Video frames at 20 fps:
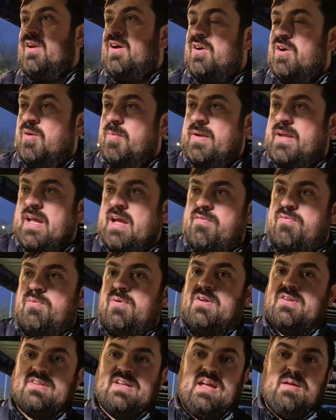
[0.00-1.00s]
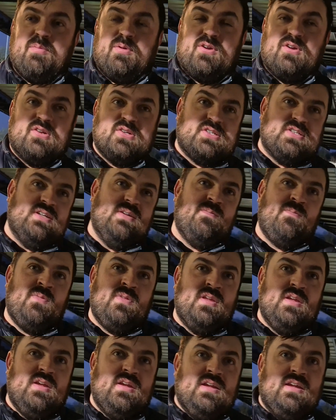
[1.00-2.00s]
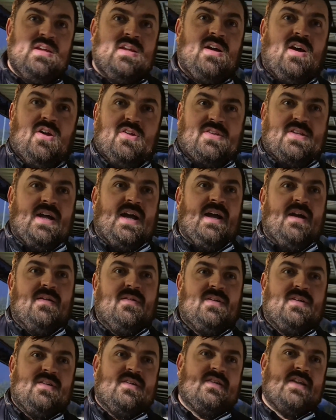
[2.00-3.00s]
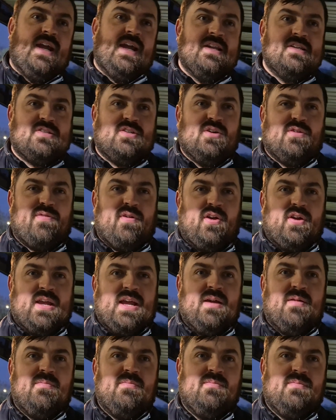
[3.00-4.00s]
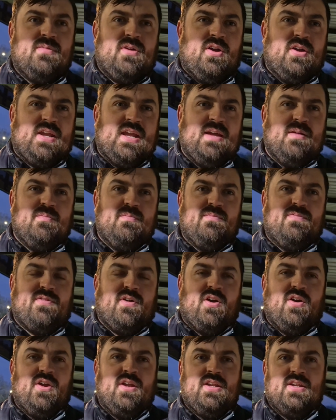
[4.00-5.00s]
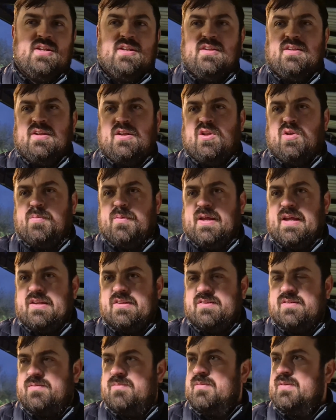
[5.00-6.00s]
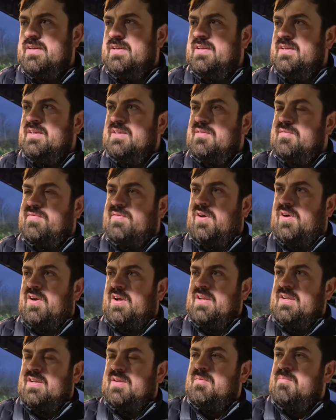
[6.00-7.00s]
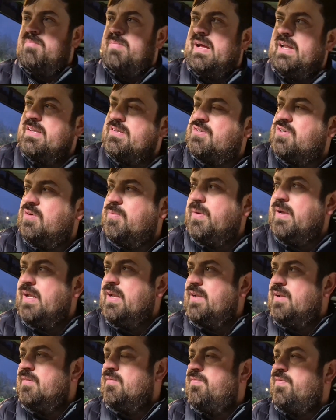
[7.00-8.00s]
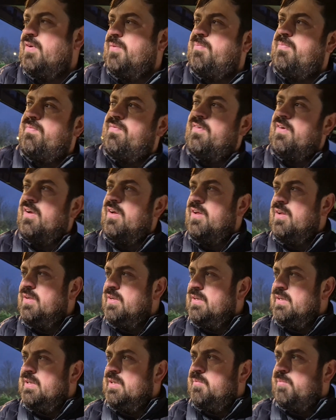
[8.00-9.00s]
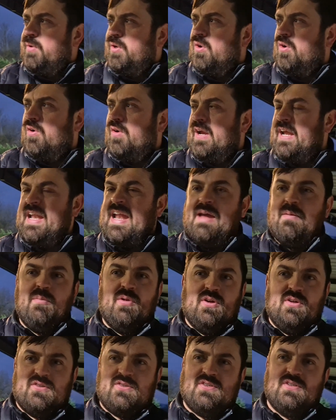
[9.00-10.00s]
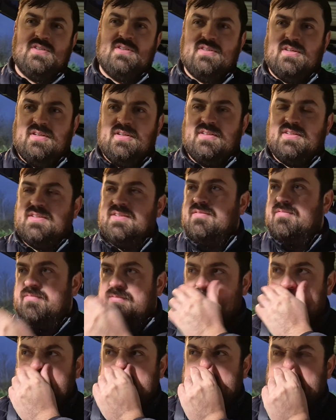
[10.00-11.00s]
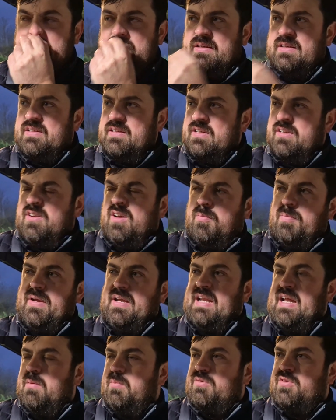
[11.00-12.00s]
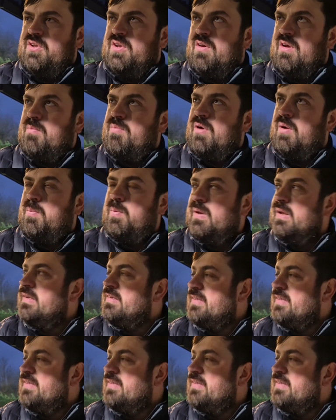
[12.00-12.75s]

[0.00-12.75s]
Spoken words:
I've got to be careful what I say, because I start saying stuff, I get fined, and the club gets fined, and bans come in, and for pure ineptness and not being able to do it properly.